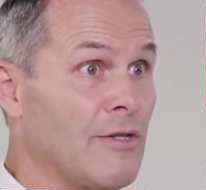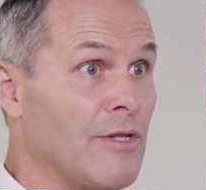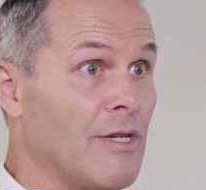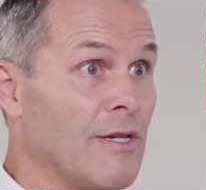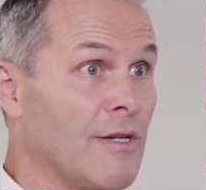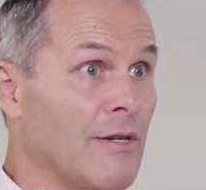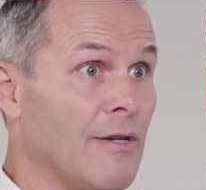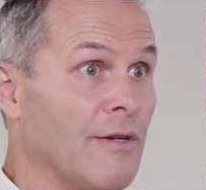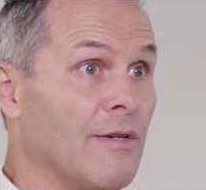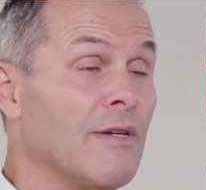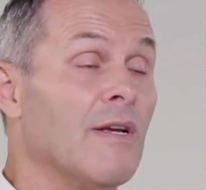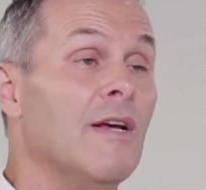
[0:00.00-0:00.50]

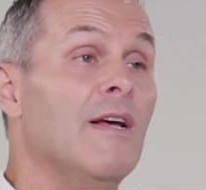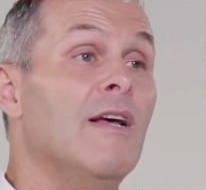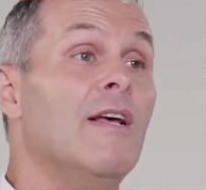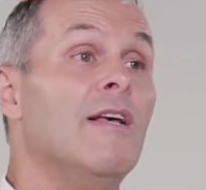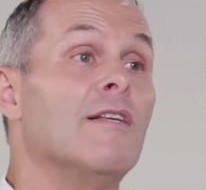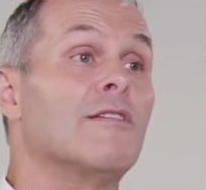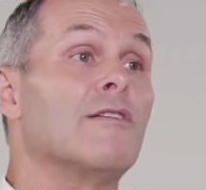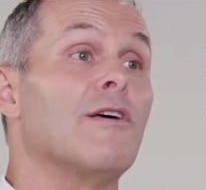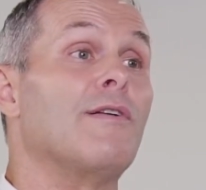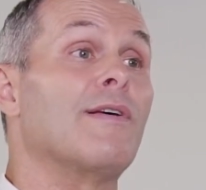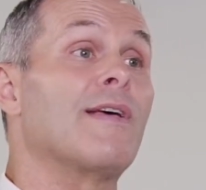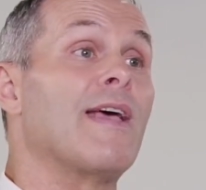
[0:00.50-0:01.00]
Zealand.
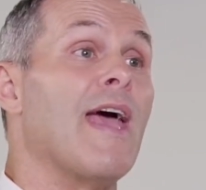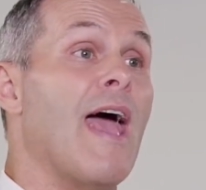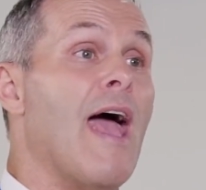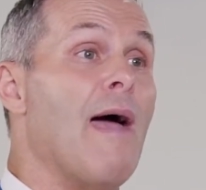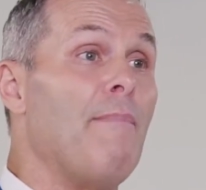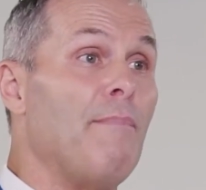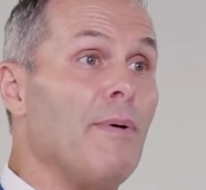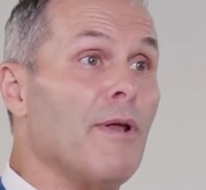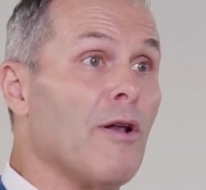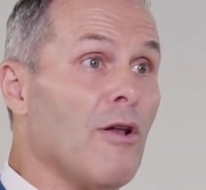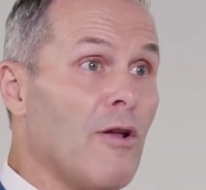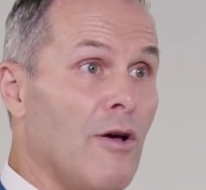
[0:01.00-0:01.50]
So to
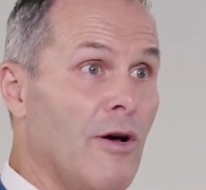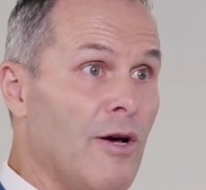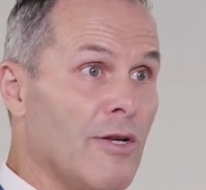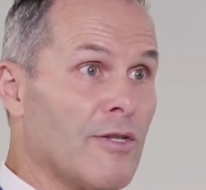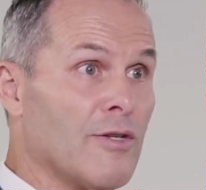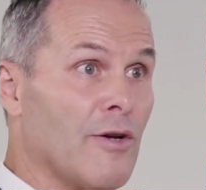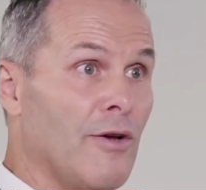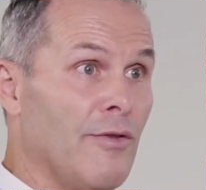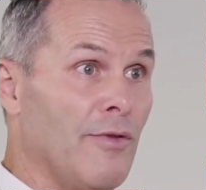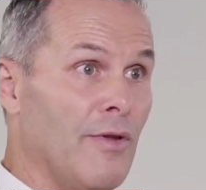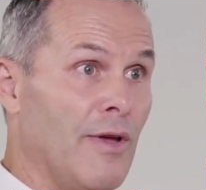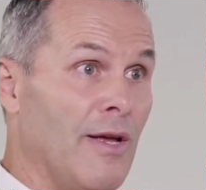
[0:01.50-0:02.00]

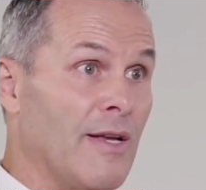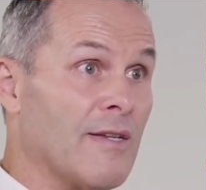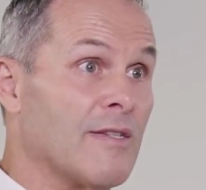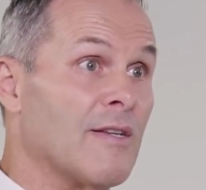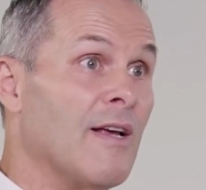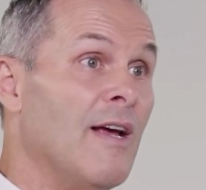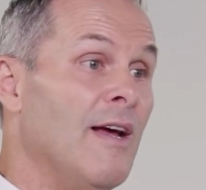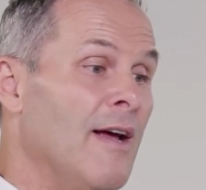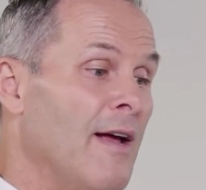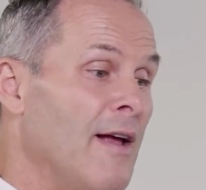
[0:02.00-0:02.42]
capitalise on this,